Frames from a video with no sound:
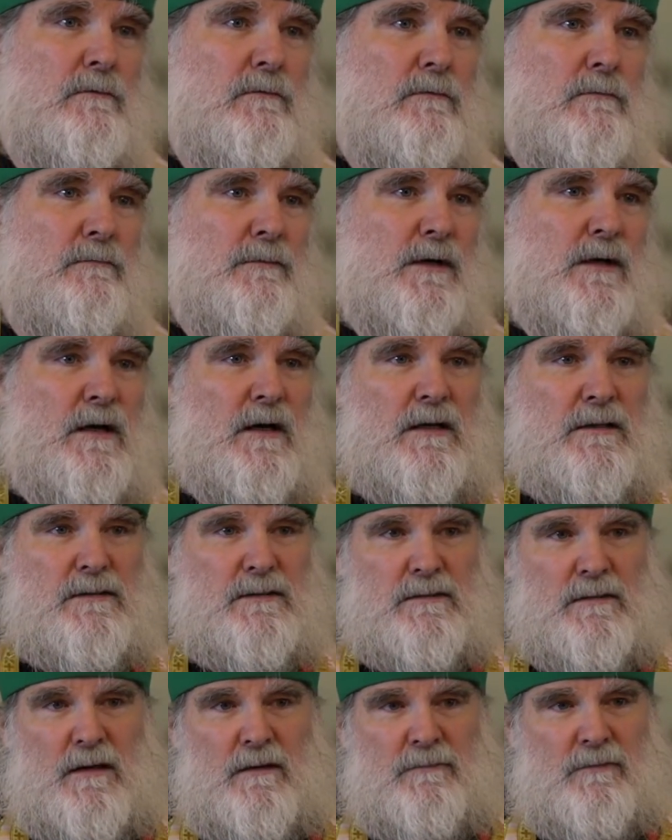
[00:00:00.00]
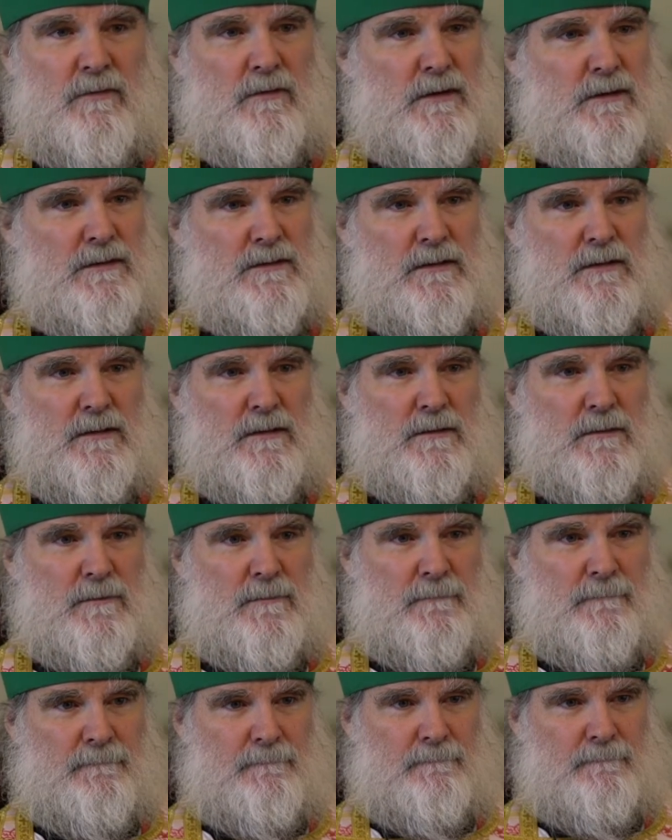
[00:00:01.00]
Because, of course,
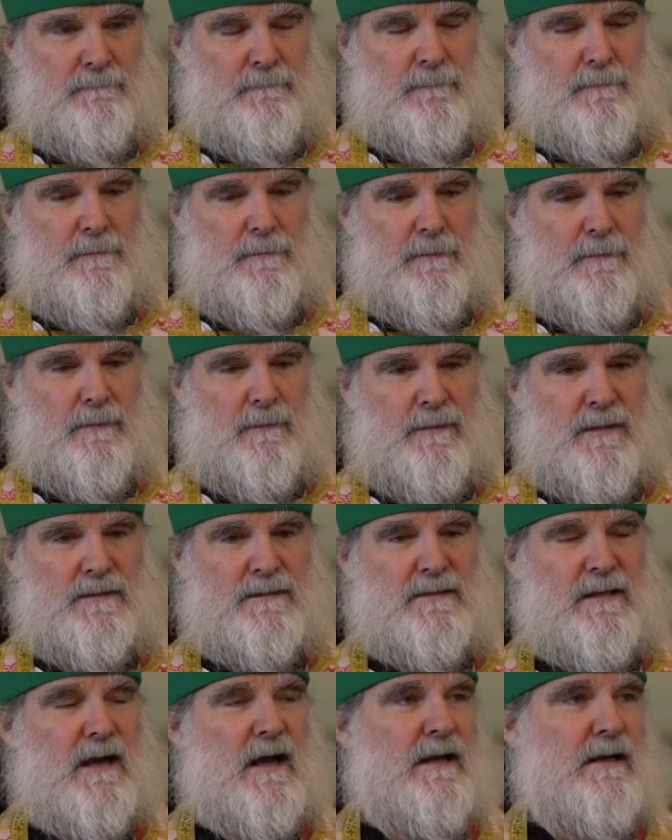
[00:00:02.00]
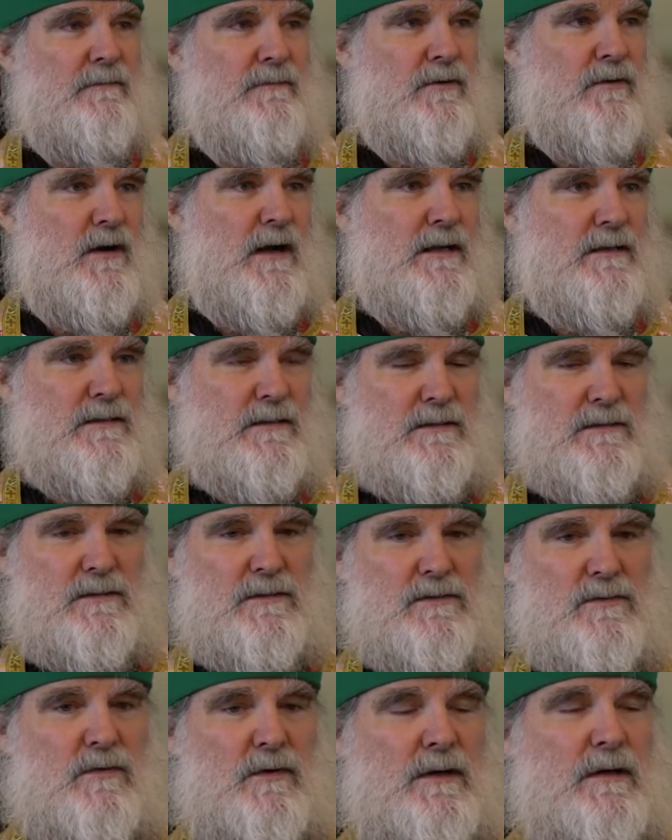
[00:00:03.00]
this kind of crisis
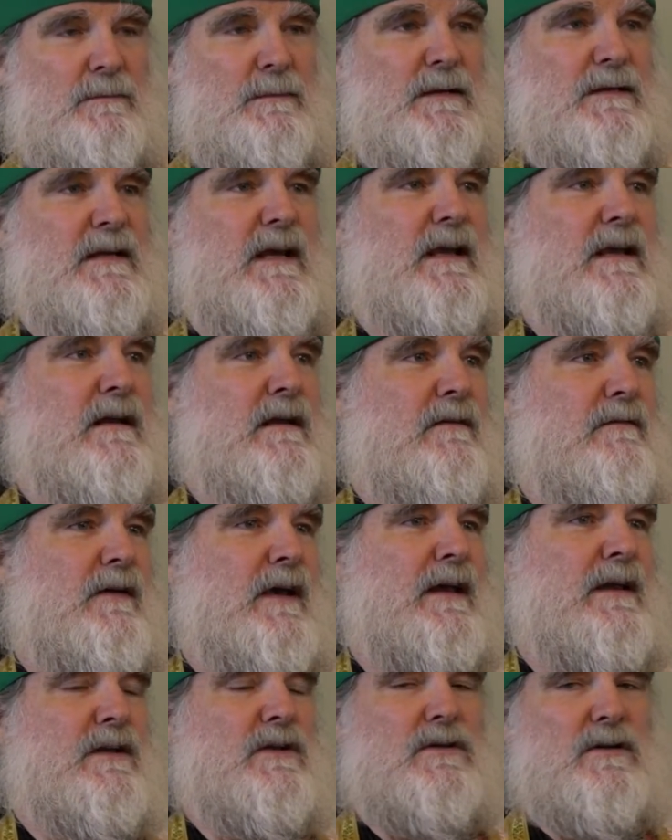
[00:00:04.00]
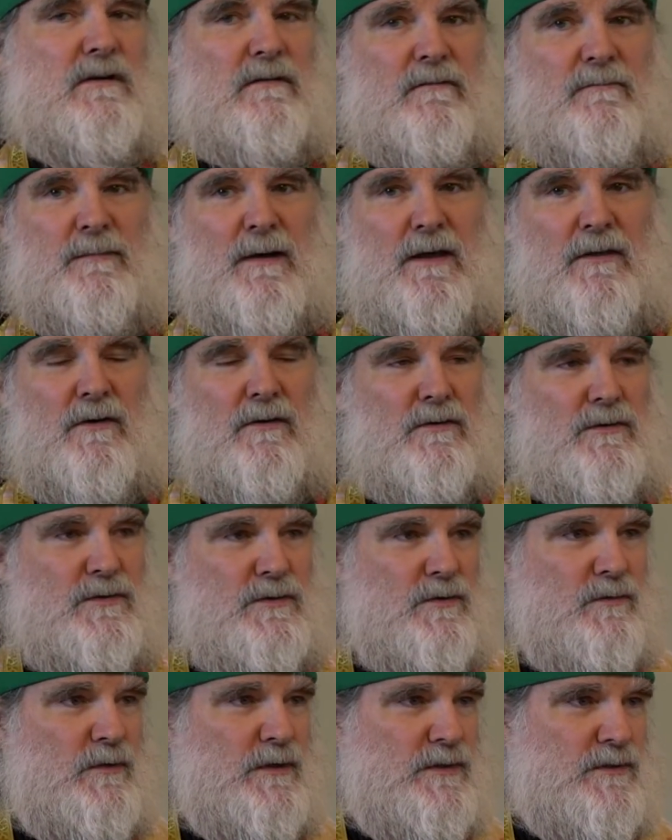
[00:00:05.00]
is going to be taken advantage of by those
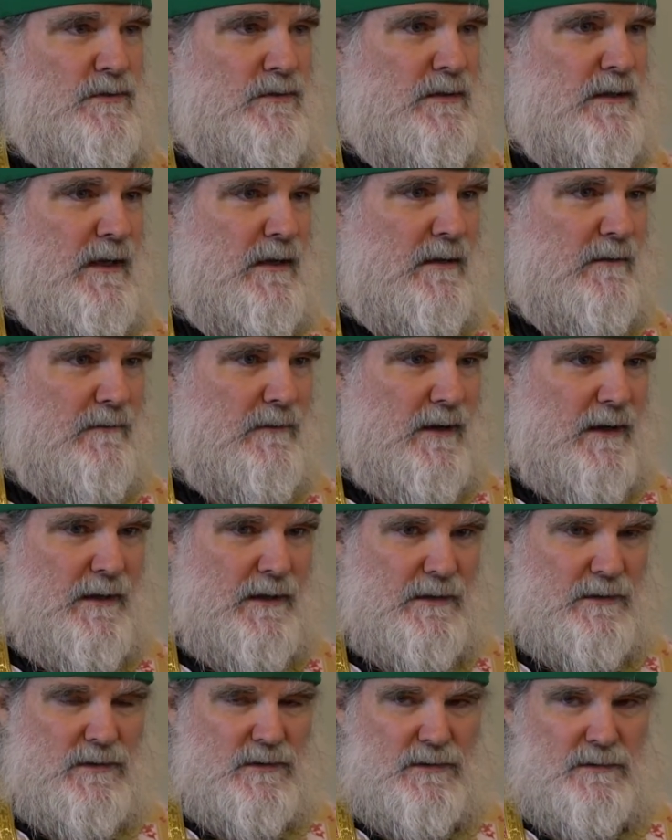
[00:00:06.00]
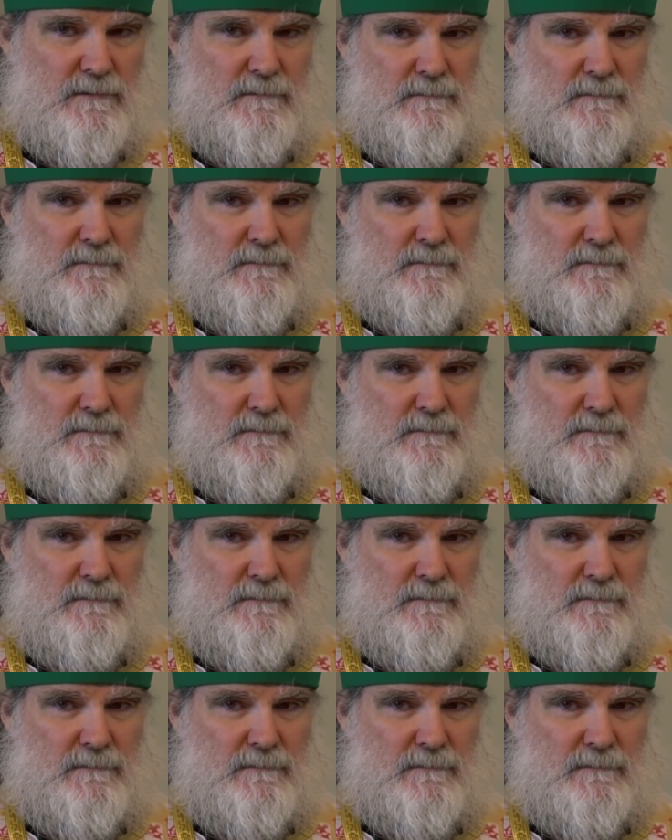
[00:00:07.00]
who wish to take advantage.